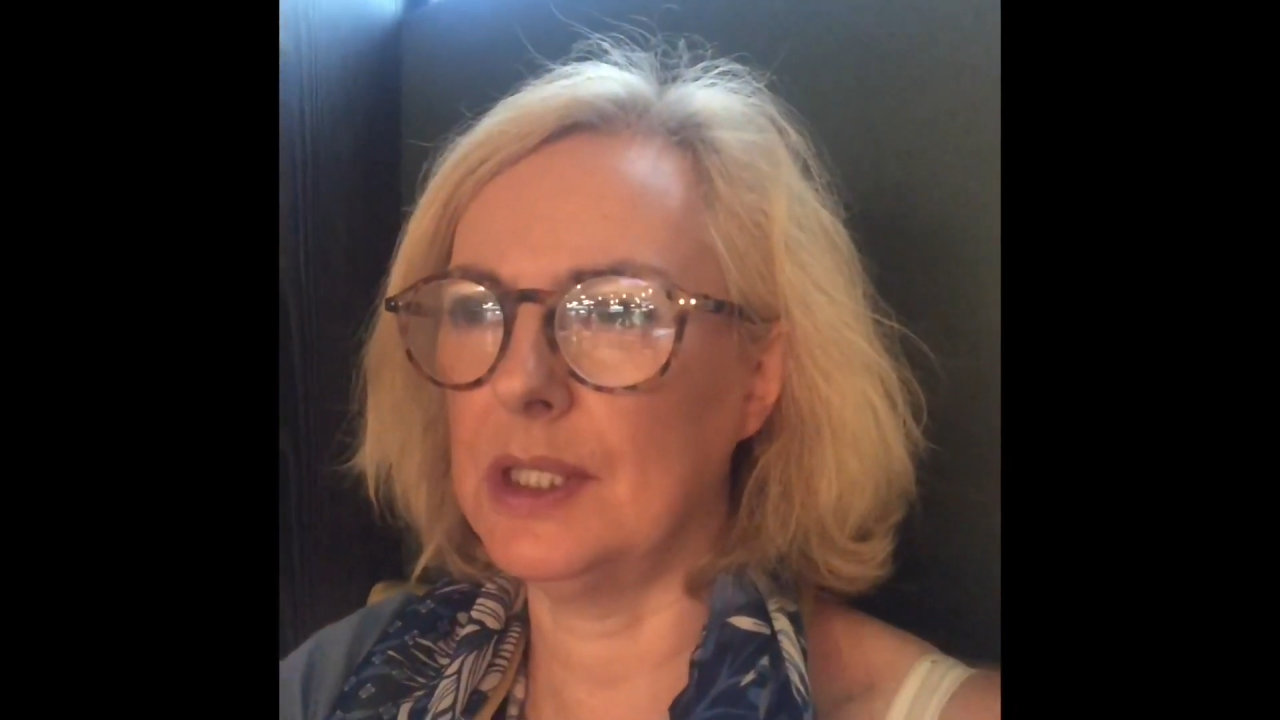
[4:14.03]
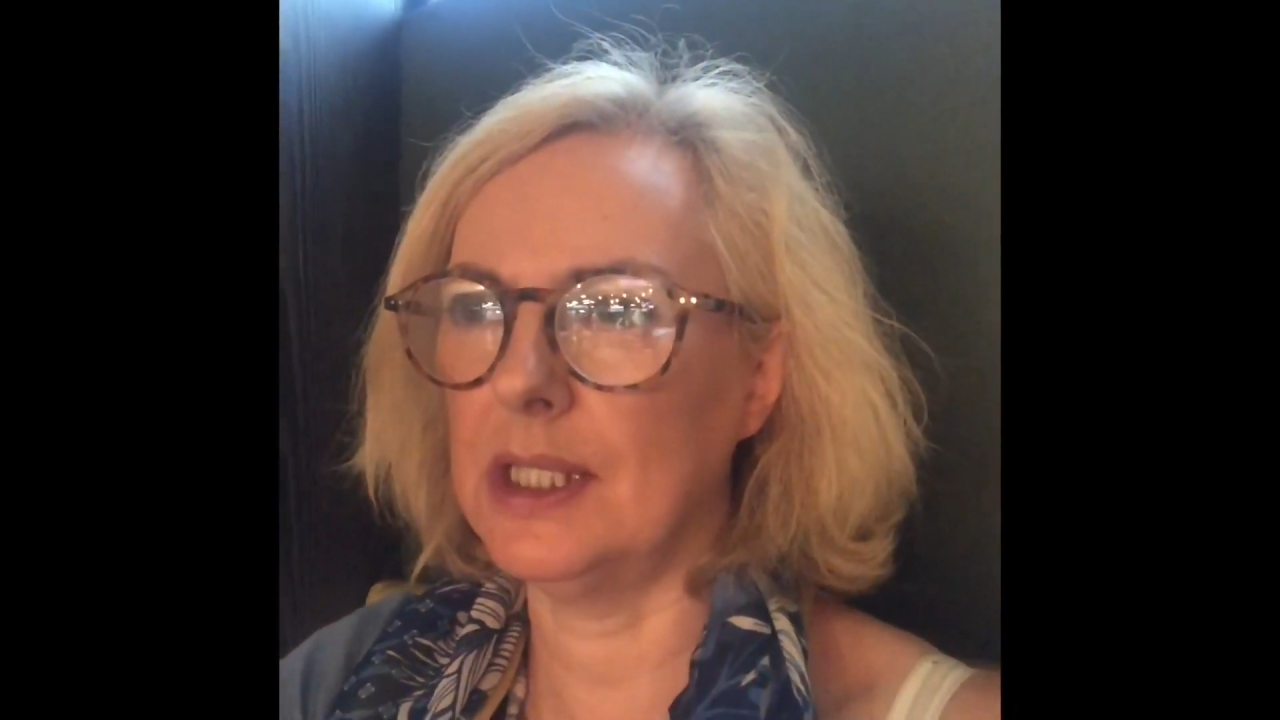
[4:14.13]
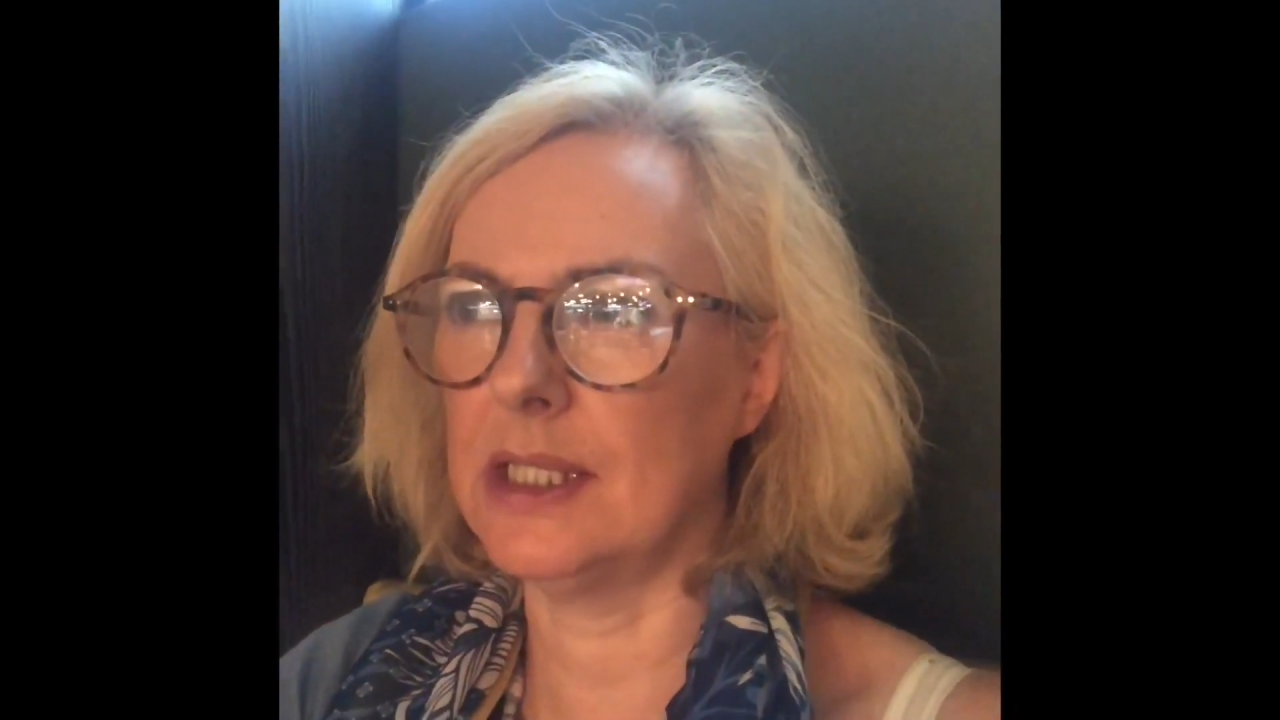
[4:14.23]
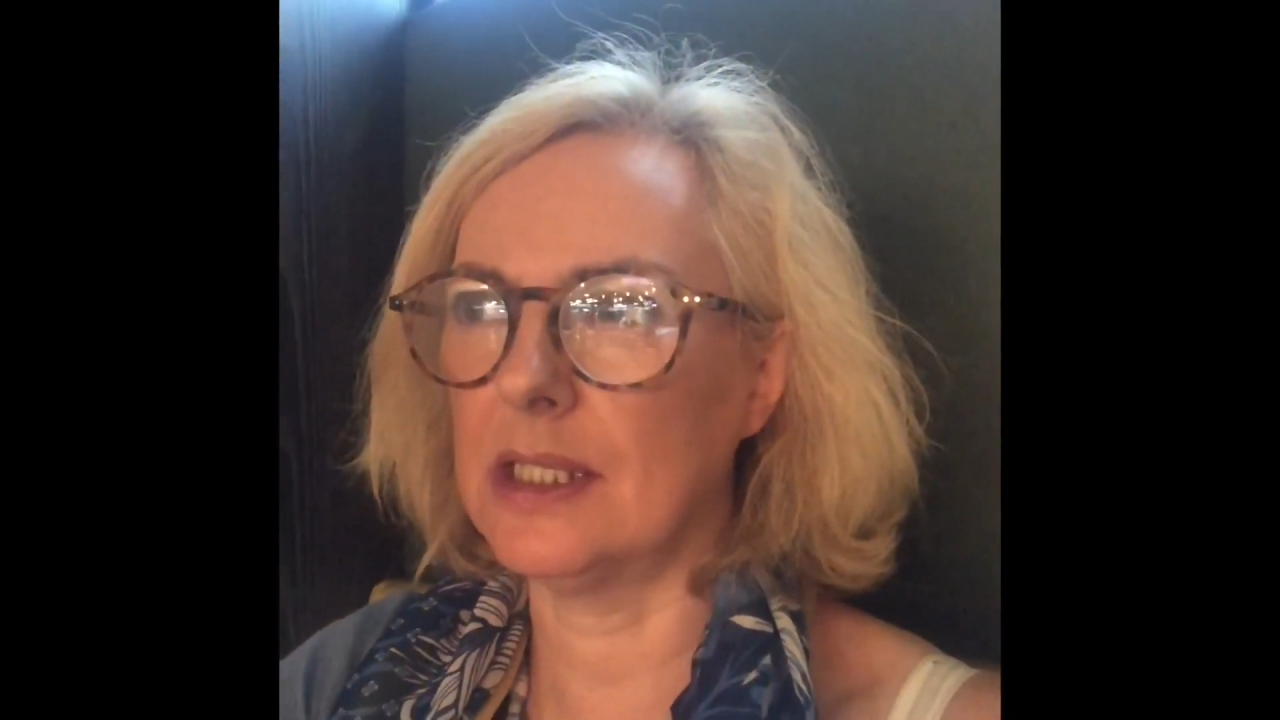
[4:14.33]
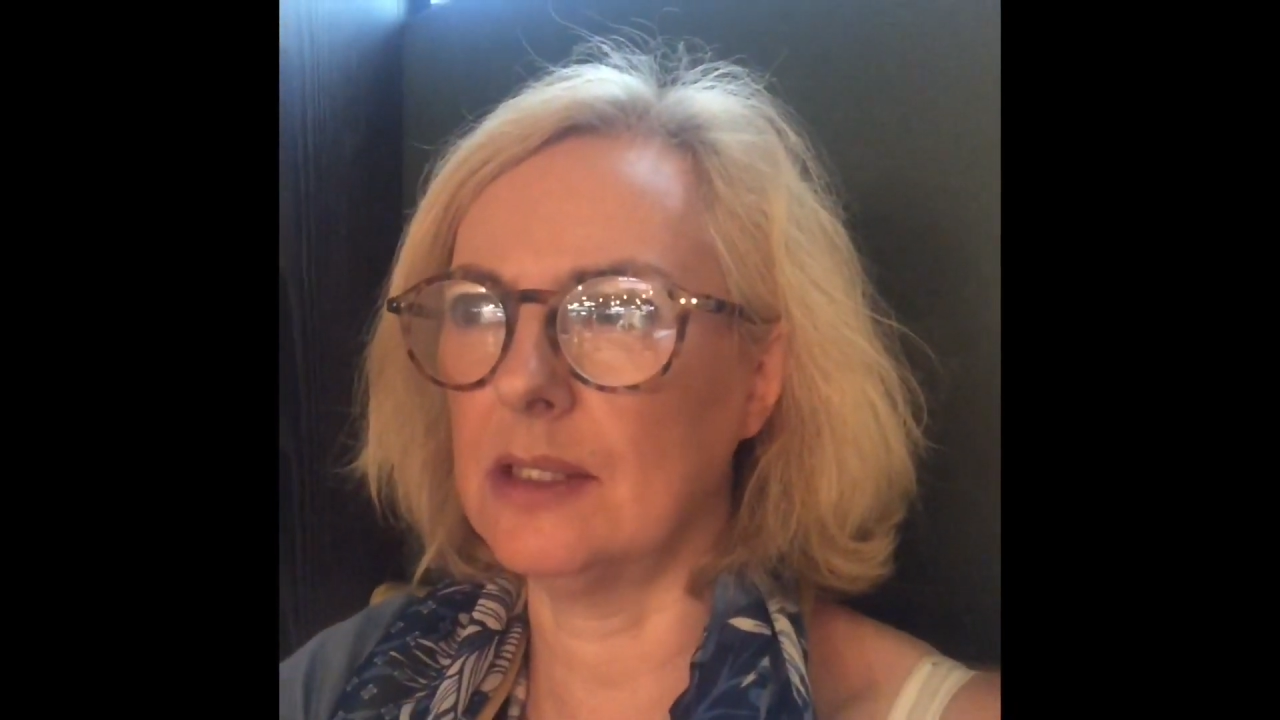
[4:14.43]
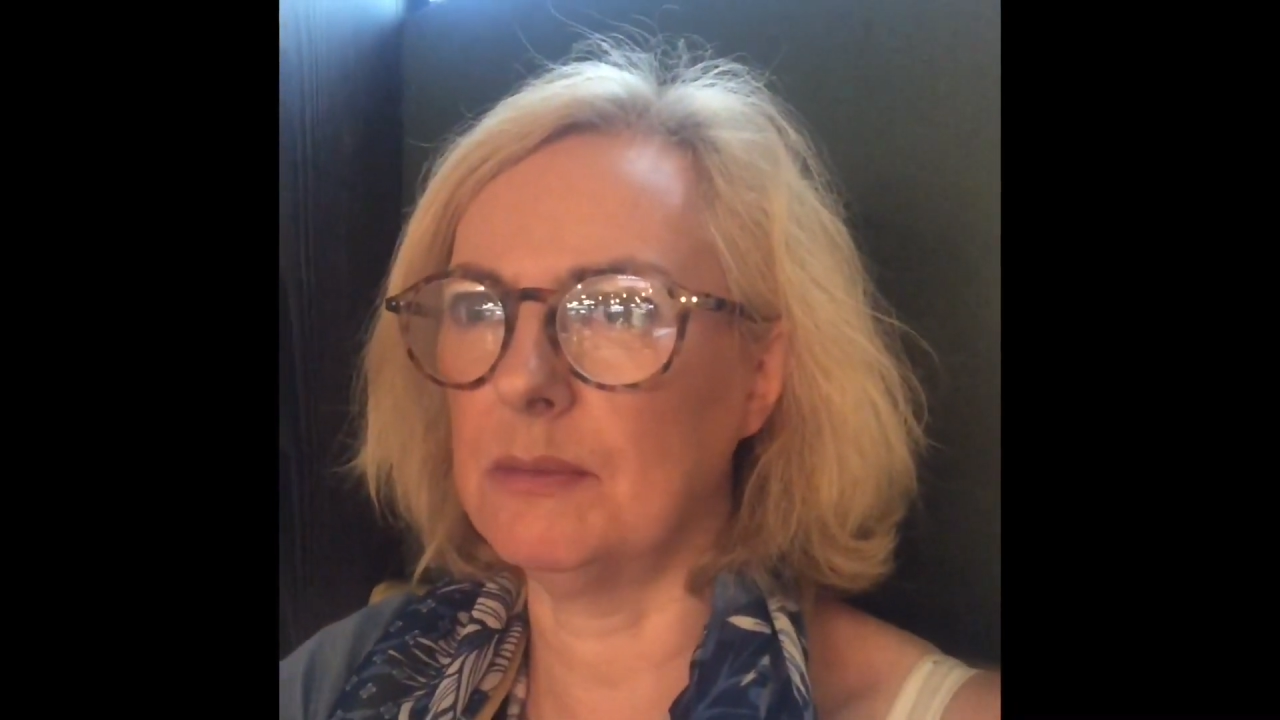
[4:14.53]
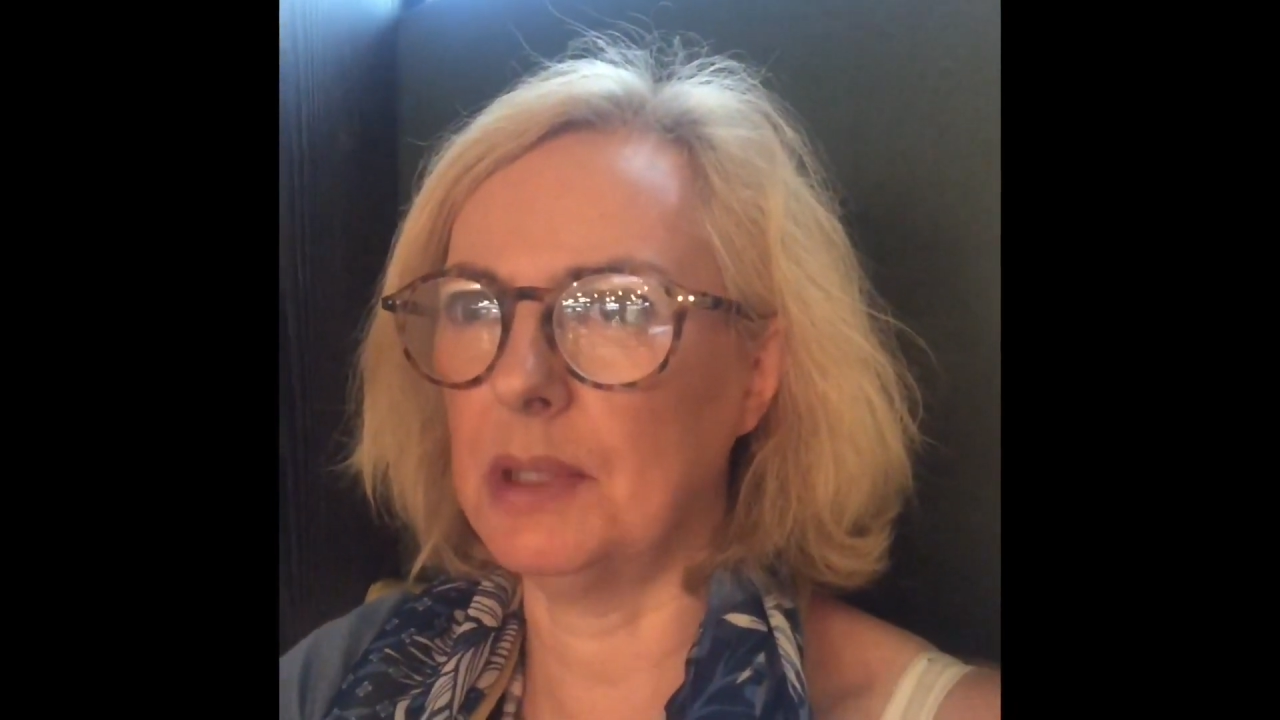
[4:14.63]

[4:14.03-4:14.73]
isn't